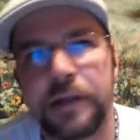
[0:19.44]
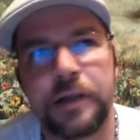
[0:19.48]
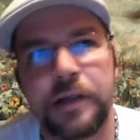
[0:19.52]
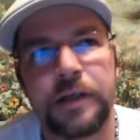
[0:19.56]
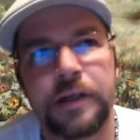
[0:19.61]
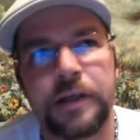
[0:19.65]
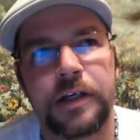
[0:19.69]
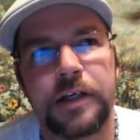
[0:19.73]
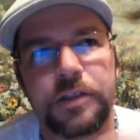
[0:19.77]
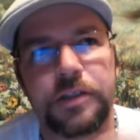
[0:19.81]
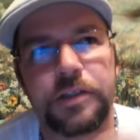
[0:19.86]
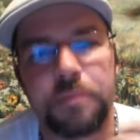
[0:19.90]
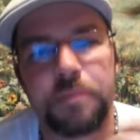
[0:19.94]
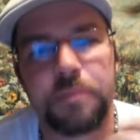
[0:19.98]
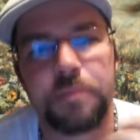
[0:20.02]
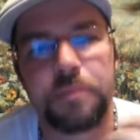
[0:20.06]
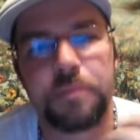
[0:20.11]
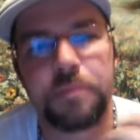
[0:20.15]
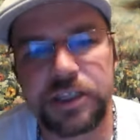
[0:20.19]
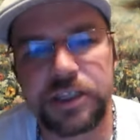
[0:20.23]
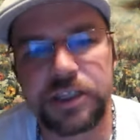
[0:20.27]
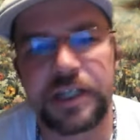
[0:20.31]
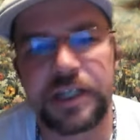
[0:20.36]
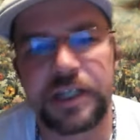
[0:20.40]
as
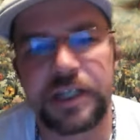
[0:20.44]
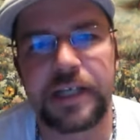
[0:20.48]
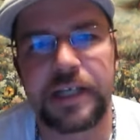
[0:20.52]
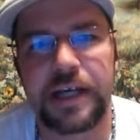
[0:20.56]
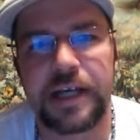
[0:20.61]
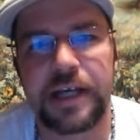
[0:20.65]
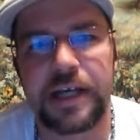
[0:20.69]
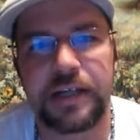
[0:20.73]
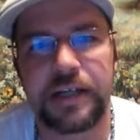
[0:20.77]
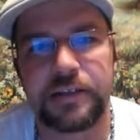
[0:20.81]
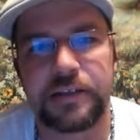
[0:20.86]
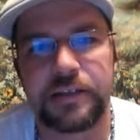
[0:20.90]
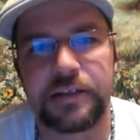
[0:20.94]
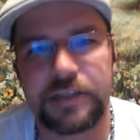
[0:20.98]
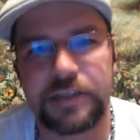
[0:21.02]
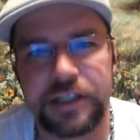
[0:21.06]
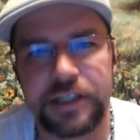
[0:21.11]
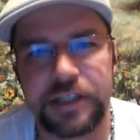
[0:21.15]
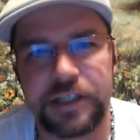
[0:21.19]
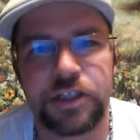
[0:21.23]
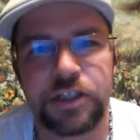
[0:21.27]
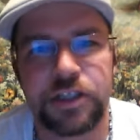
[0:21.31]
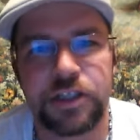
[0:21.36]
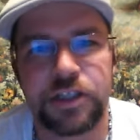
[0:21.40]
much as I can to
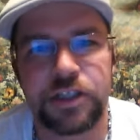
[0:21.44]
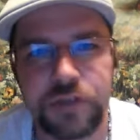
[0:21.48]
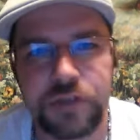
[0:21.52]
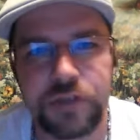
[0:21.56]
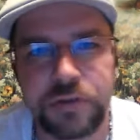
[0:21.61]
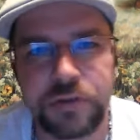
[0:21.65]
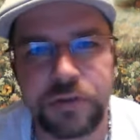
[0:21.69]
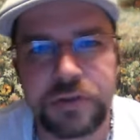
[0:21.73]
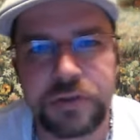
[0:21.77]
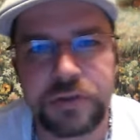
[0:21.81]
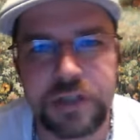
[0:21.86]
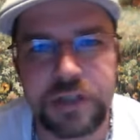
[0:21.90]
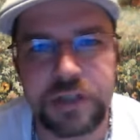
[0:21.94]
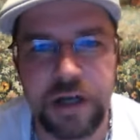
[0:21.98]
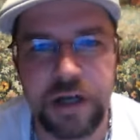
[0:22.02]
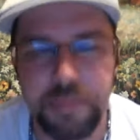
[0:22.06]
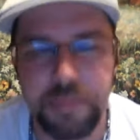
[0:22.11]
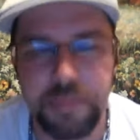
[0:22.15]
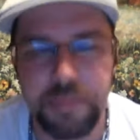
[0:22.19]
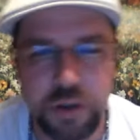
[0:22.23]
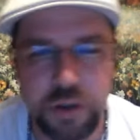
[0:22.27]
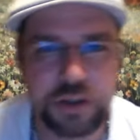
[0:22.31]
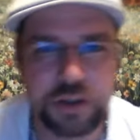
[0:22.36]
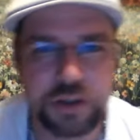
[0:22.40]
each of you
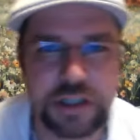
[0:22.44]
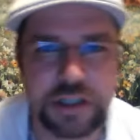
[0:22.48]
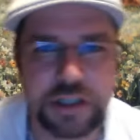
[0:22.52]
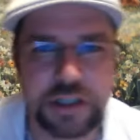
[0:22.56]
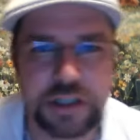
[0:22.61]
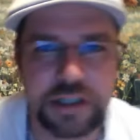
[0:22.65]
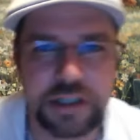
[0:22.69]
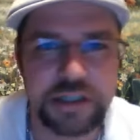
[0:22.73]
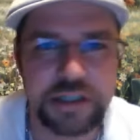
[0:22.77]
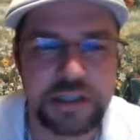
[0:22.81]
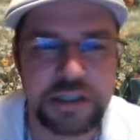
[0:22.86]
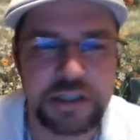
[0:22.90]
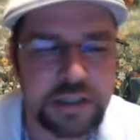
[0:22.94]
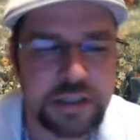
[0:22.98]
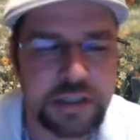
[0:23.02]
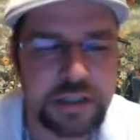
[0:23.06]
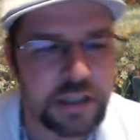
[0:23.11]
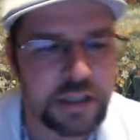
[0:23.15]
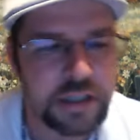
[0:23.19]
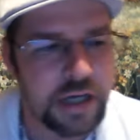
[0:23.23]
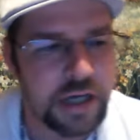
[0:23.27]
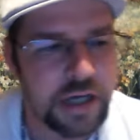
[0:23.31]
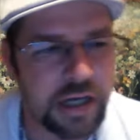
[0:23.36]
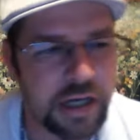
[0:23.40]
personally.
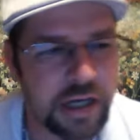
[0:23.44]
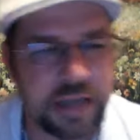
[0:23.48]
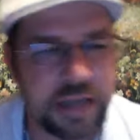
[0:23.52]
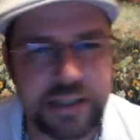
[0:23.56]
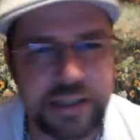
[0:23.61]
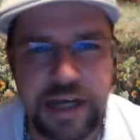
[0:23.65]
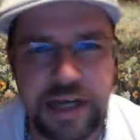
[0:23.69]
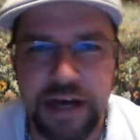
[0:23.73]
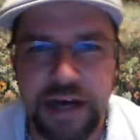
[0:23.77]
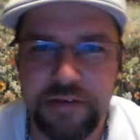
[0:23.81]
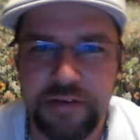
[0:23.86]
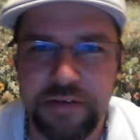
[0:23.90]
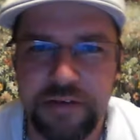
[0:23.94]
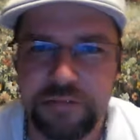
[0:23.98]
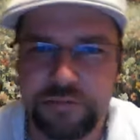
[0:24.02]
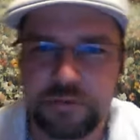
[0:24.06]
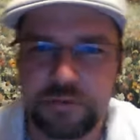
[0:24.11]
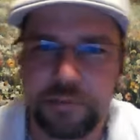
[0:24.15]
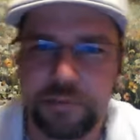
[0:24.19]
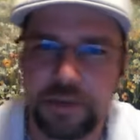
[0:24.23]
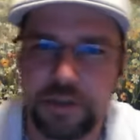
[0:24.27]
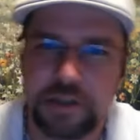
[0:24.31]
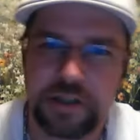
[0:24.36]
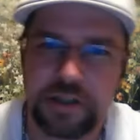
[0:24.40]
I like to
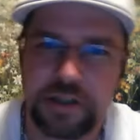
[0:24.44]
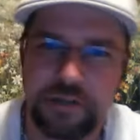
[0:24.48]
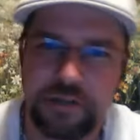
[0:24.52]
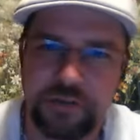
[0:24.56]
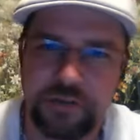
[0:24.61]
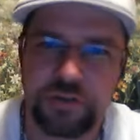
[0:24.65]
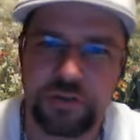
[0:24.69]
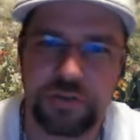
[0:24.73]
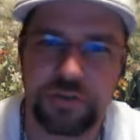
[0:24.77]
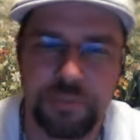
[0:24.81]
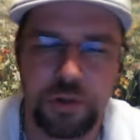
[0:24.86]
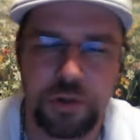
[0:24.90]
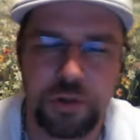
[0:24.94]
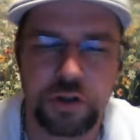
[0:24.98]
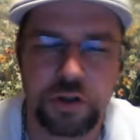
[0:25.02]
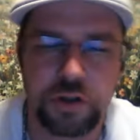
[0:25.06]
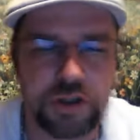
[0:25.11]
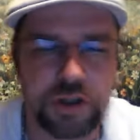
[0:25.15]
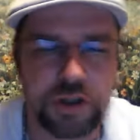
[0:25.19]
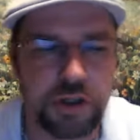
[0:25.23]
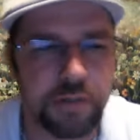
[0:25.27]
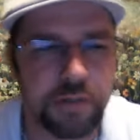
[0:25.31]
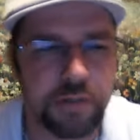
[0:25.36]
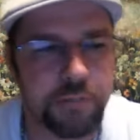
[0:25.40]
be able to give you some
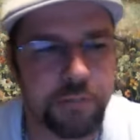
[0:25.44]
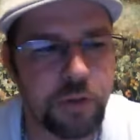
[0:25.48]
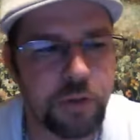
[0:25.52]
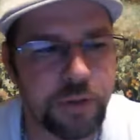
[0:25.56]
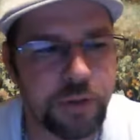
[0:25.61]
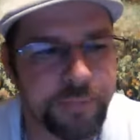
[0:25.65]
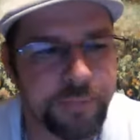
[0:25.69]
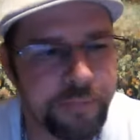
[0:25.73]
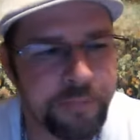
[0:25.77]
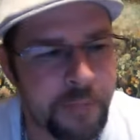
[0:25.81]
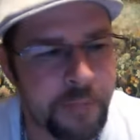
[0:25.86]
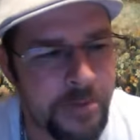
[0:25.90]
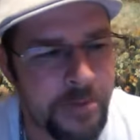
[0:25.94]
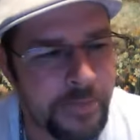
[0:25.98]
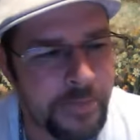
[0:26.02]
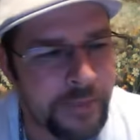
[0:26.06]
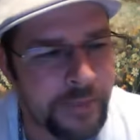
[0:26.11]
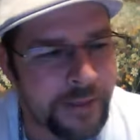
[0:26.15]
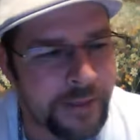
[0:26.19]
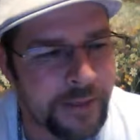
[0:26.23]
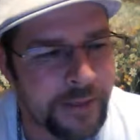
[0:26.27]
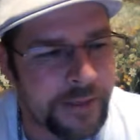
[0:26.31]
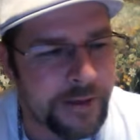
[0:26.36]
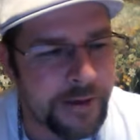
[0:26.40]
personal input.
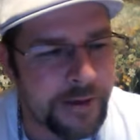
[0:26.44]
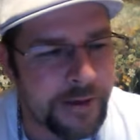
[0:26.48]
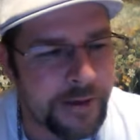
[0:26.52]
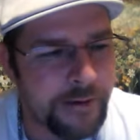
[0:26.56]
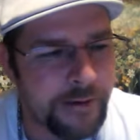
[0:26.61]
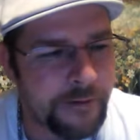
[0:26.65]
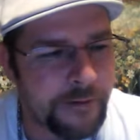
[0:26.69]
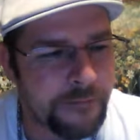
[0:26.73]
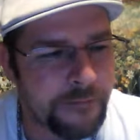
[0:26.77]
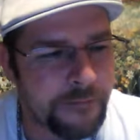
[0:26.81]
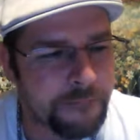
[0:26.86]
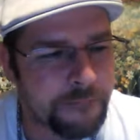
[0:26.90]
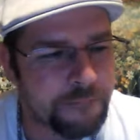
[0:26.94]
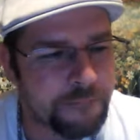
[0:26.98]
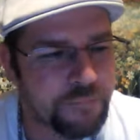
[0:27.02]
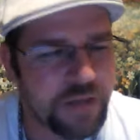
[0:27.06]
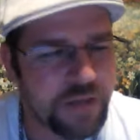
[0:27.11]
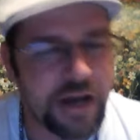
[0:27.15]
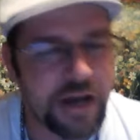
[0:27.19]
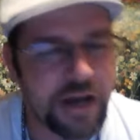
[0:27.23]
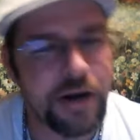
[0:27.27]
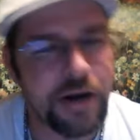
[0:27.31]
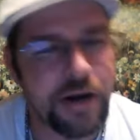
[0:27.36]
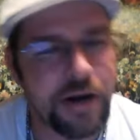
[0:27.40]
It's
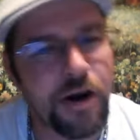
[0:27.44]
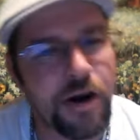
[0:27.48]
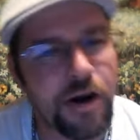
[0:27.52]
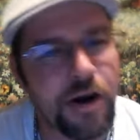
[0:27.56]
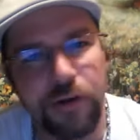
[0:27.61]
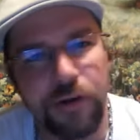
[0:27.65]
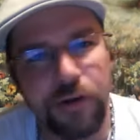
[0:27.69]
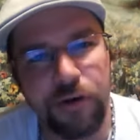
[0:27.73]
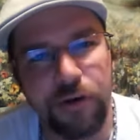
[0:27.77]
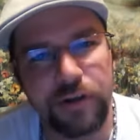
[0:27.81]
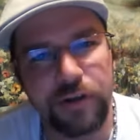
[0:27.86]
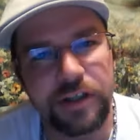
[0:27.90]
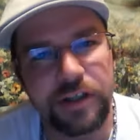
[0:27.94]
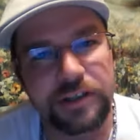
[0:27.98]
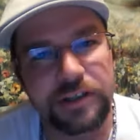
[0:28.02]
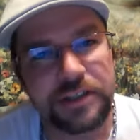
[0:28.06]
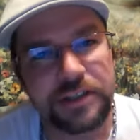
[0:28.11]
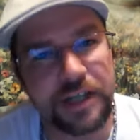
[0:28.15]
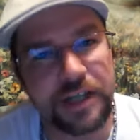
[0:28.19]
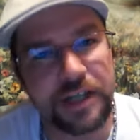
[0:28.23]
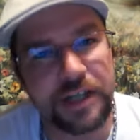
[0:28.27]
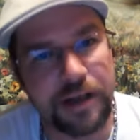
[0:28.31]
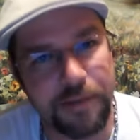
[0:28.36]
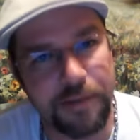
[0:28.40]
kind of hard though. It does
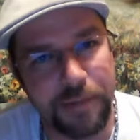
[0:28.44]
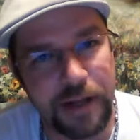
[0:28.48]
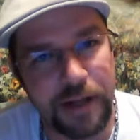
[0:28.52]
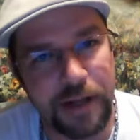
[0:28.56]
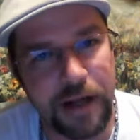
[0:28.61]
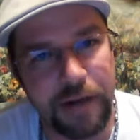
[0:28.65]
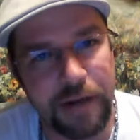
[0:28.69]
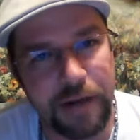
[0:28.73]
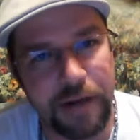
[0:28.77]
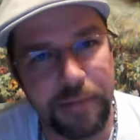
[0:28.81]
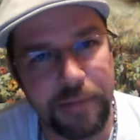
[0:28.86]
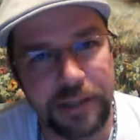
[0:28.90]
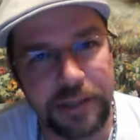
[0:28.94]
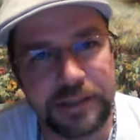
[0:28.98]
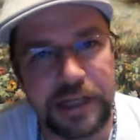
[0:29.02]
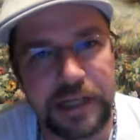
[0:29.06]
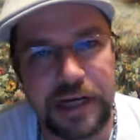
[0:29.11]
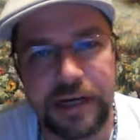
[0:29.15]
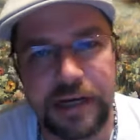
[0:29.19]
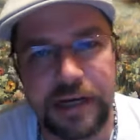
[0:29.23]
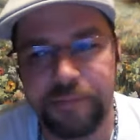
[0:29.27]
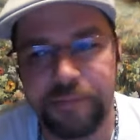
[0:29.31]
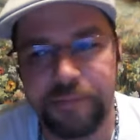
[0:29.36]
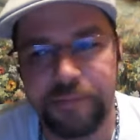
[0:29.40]
take up a lot of my
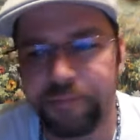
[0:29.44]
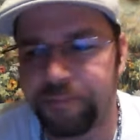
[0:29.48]
time,